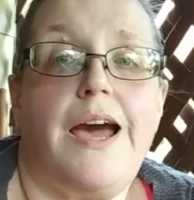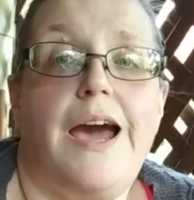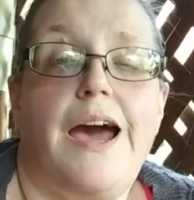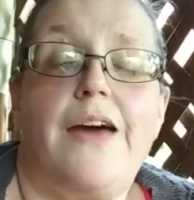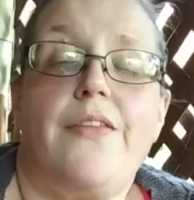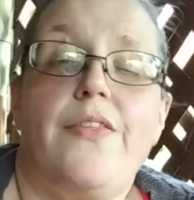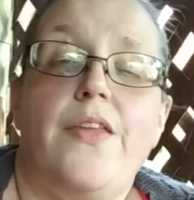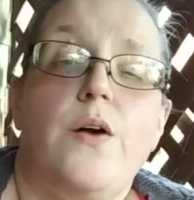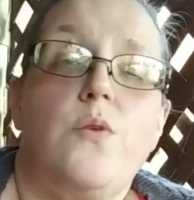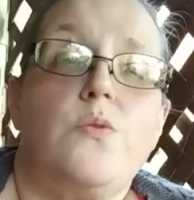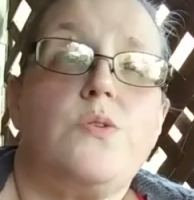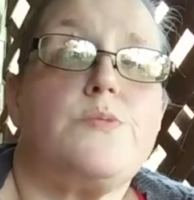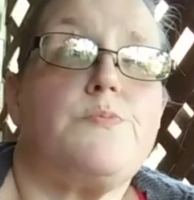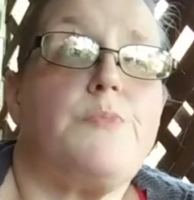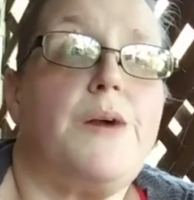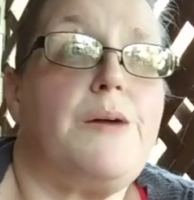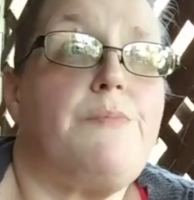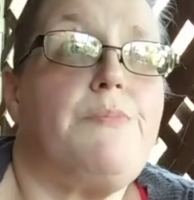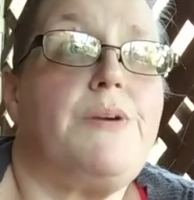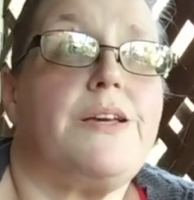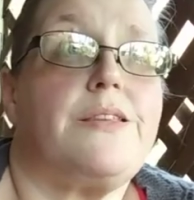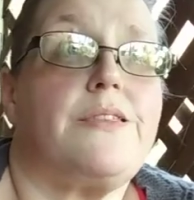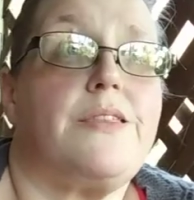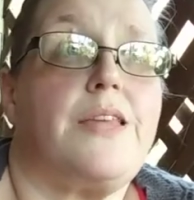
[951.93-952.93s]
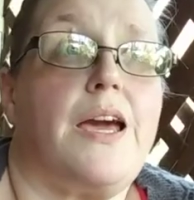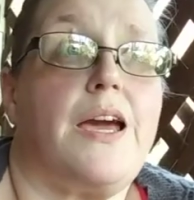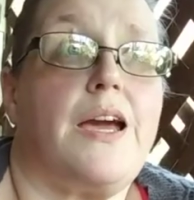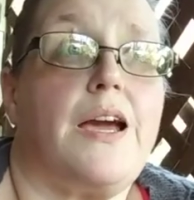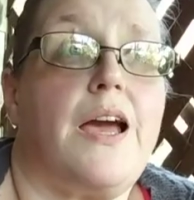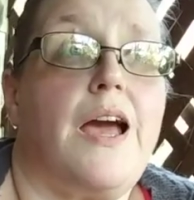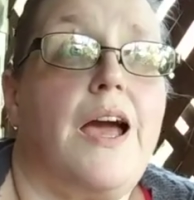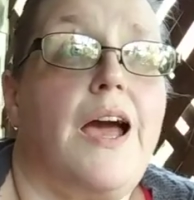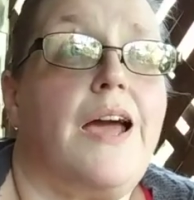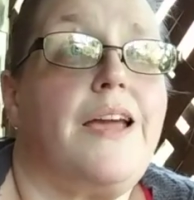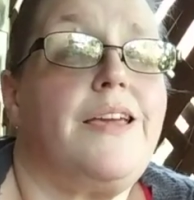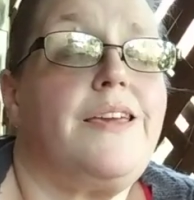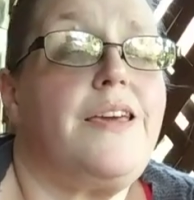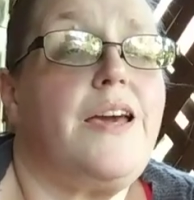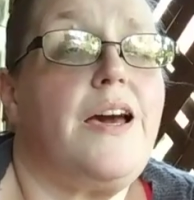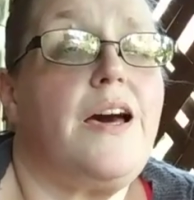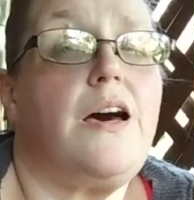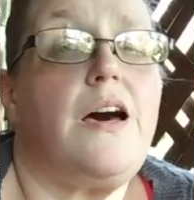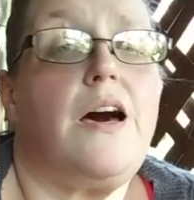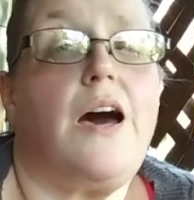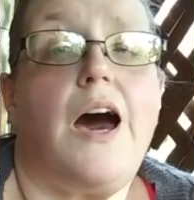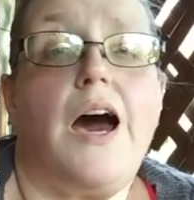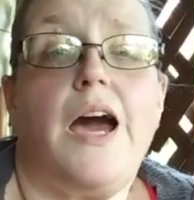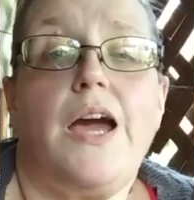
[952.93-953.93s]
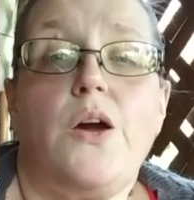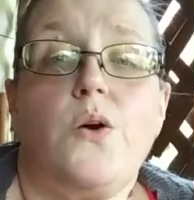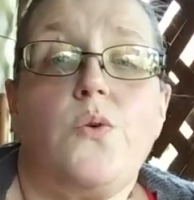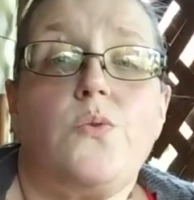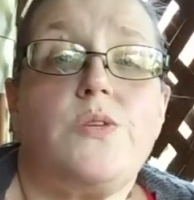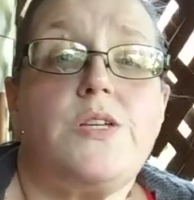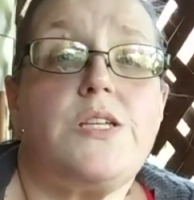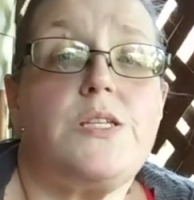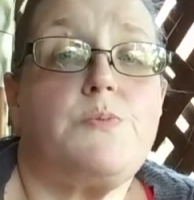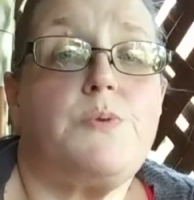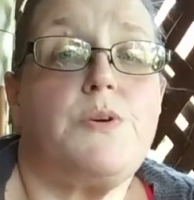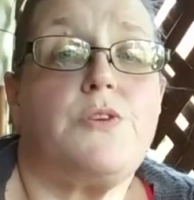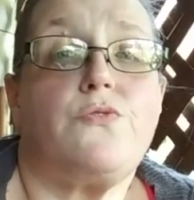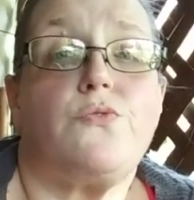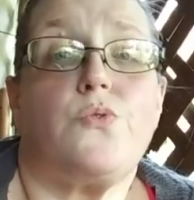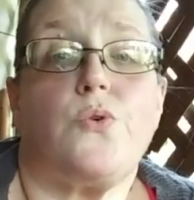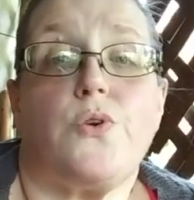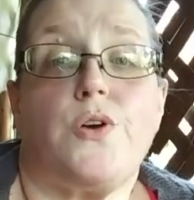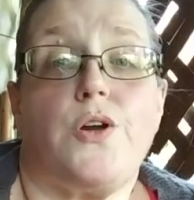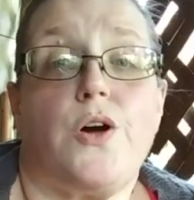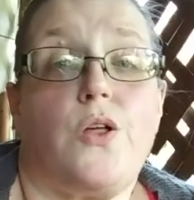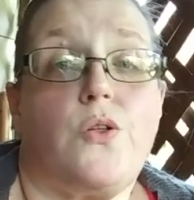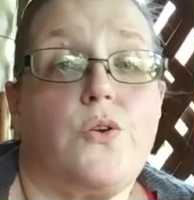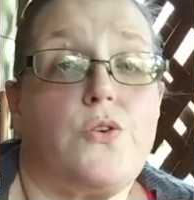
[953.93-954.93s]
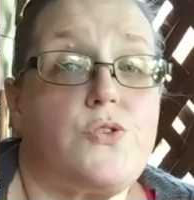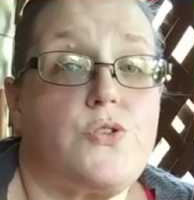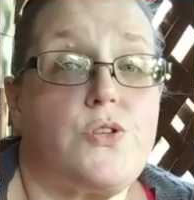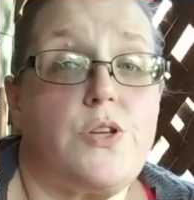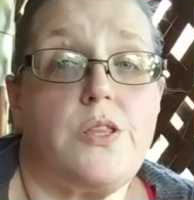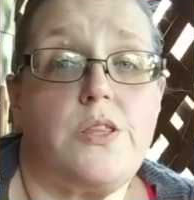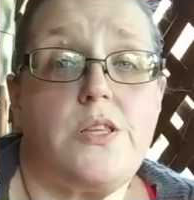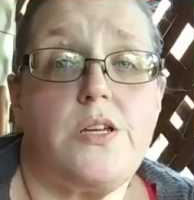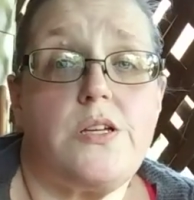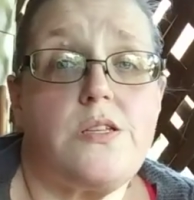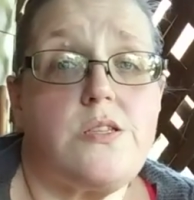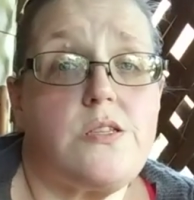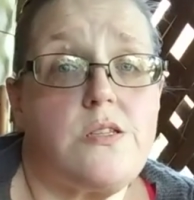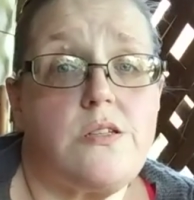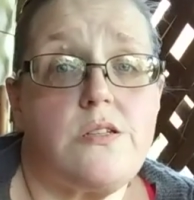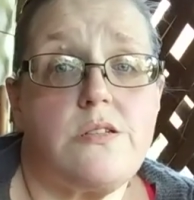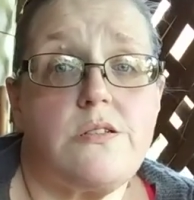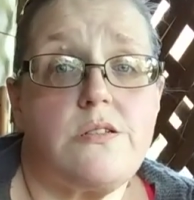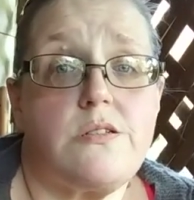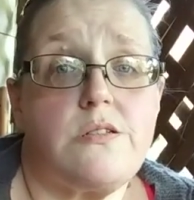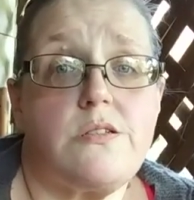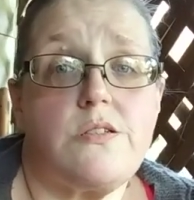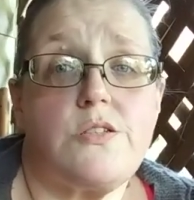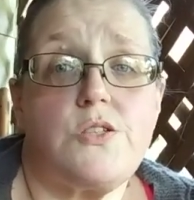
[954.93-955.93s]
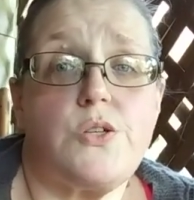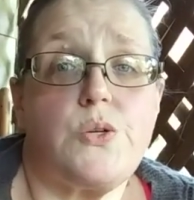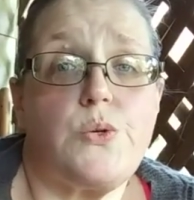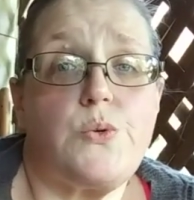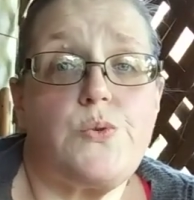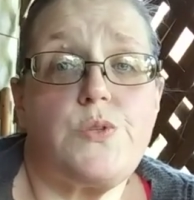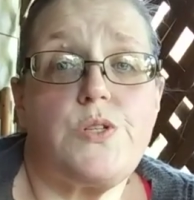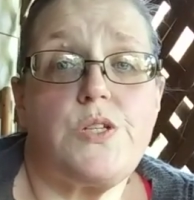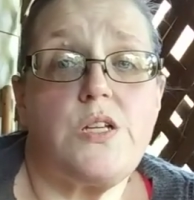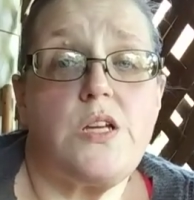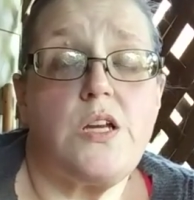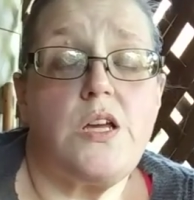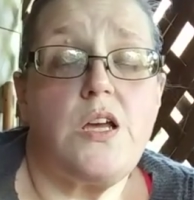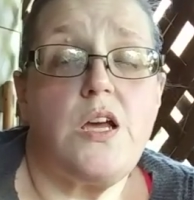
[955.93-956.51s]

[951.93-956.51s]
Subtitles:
And that was my big thing. Yeah, I only spent $4 on this suit.